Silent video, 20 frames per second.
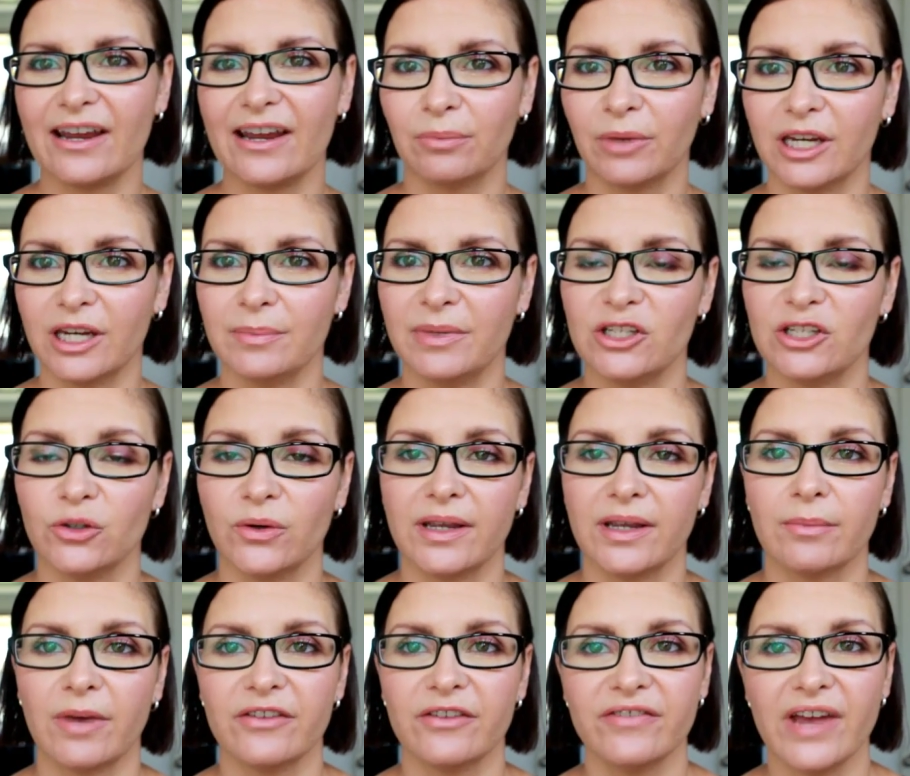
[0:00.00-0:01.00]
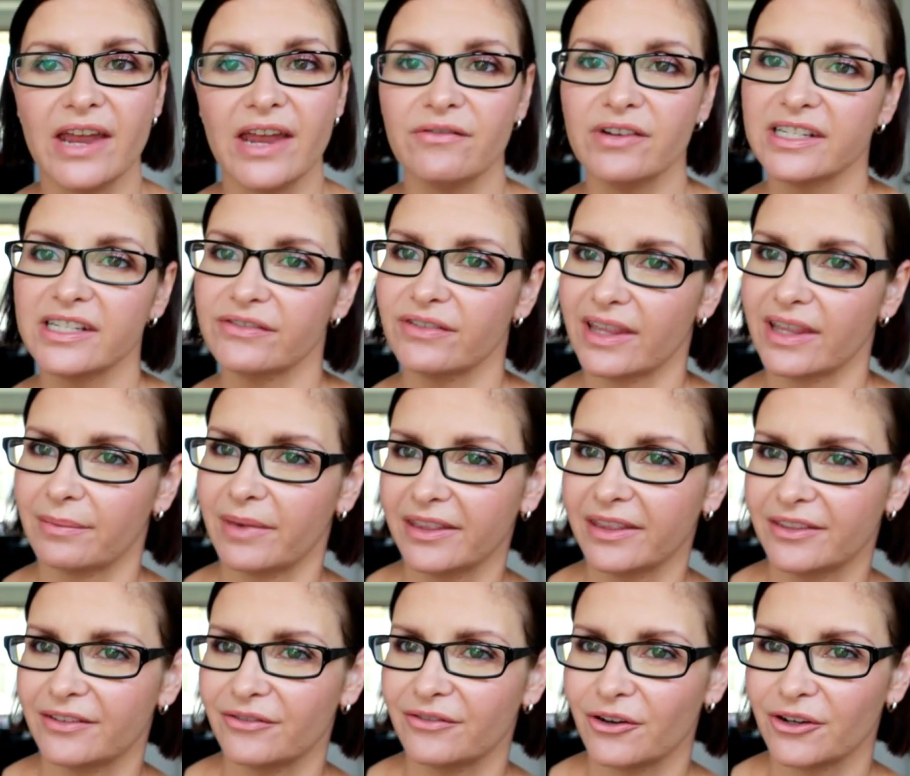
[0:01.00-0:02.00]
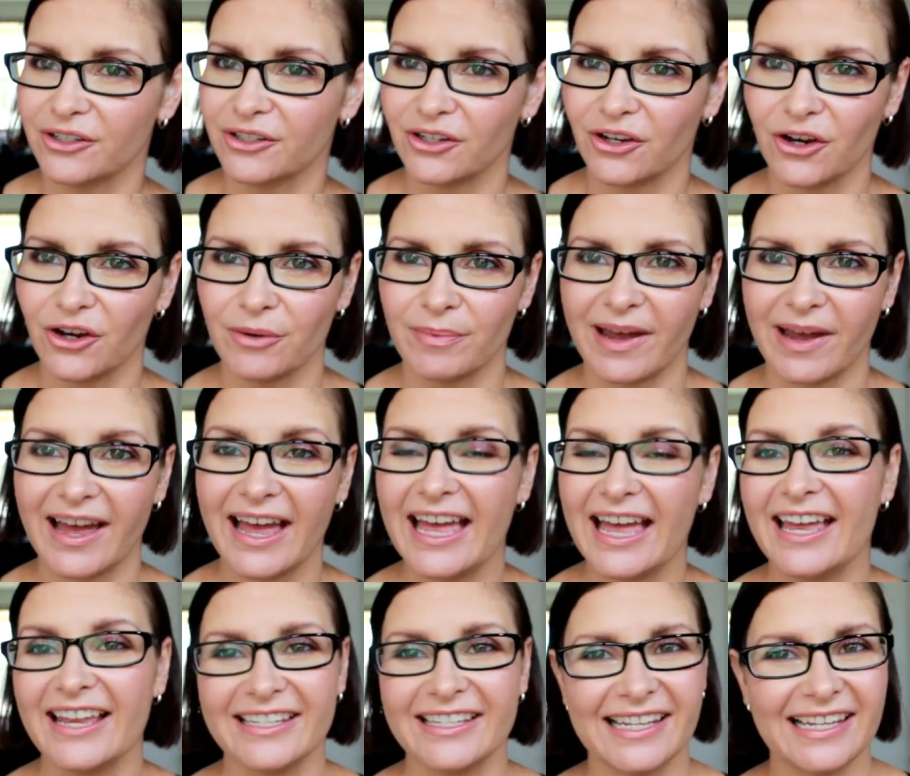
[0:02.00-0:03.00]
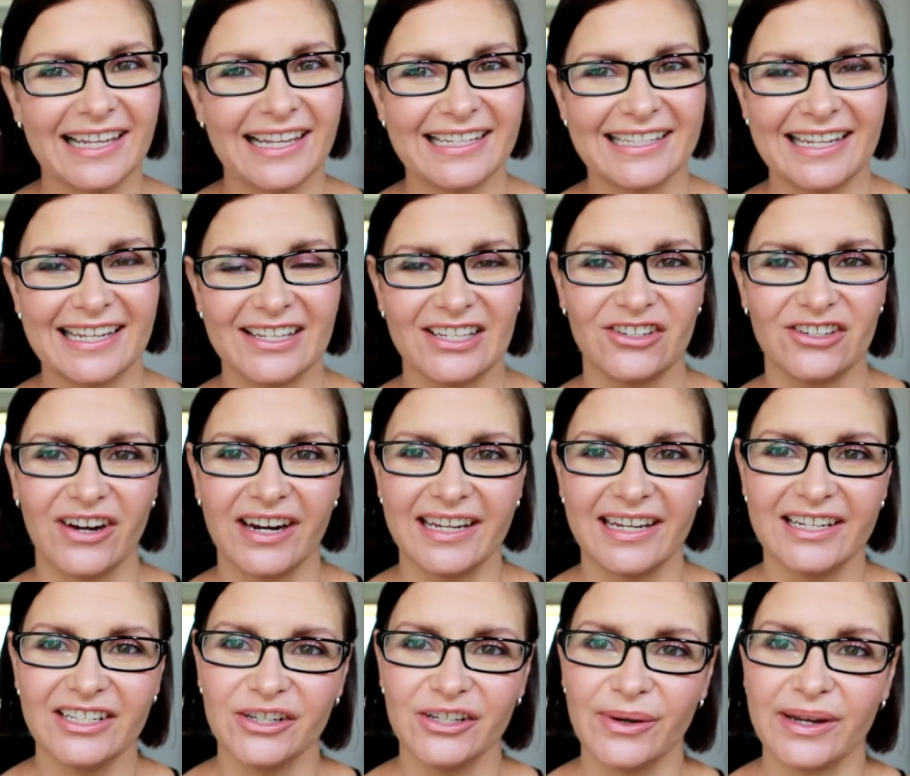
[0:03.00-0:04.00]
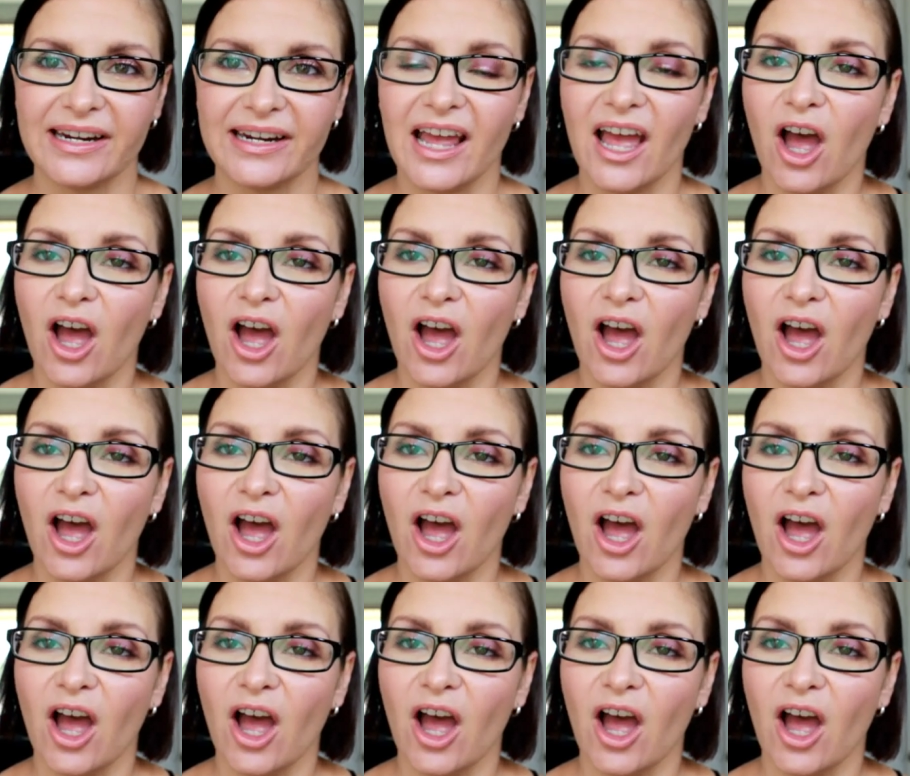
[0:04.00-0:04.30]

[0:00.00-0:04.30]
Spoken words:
I'm going to be doing my favourites for the month of October. So let's get straight into it.